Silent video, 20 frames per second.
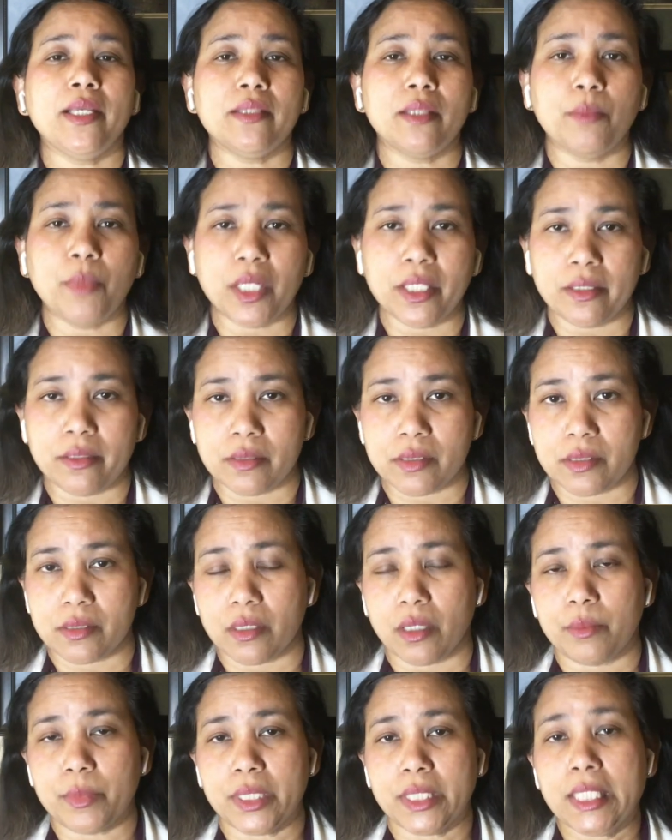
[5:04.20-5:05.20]
them on their
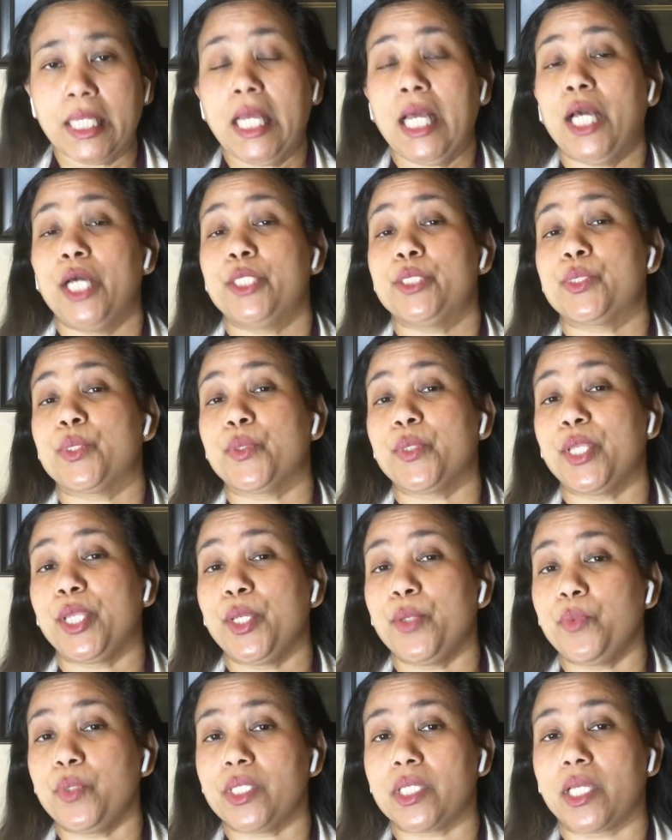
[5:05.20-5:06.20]
stomach. So he
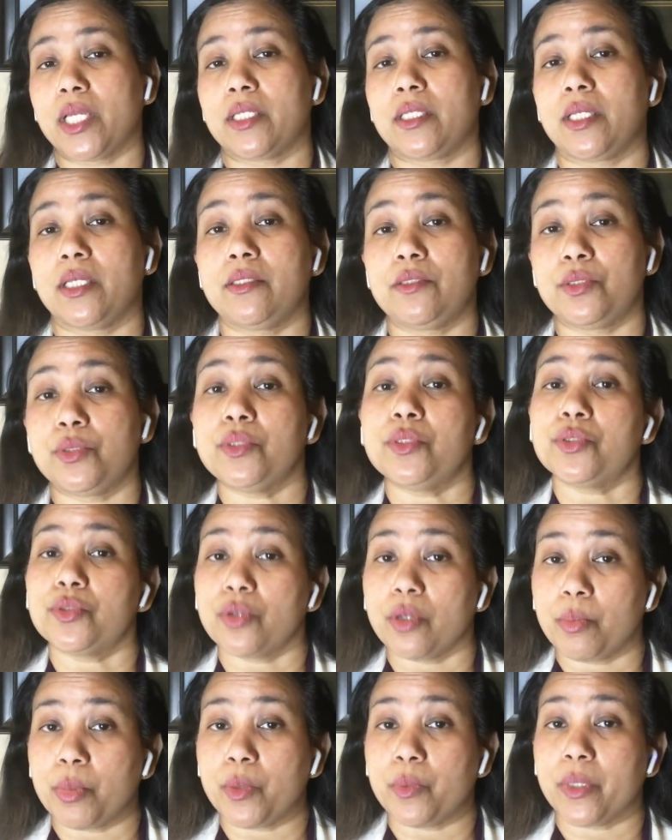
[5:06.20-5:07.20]
would get into trouble.